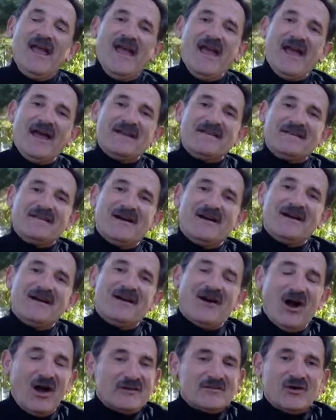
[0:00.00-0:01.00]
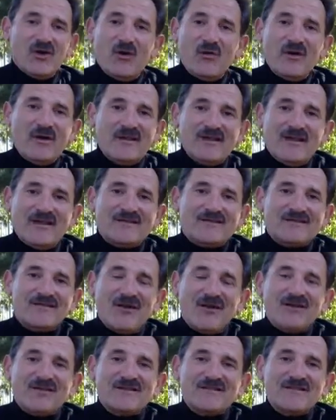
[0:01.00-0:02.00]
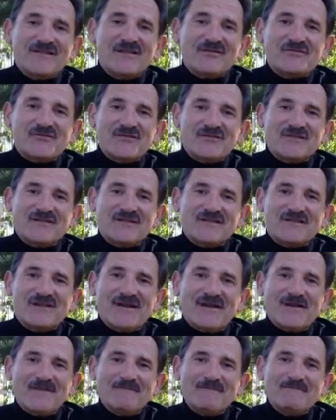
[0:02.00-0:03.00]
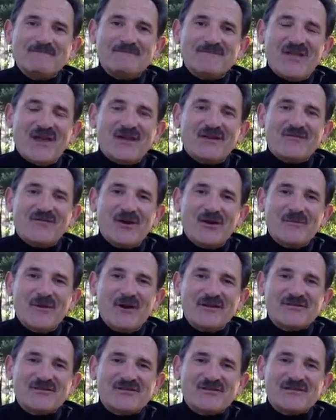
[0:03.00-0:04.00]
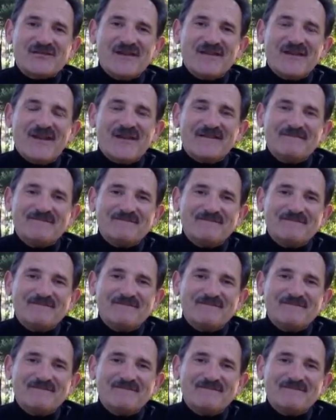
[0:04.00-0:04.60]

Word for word: and uh, ongoing as long as the interest is there. Thank you very much. See you then.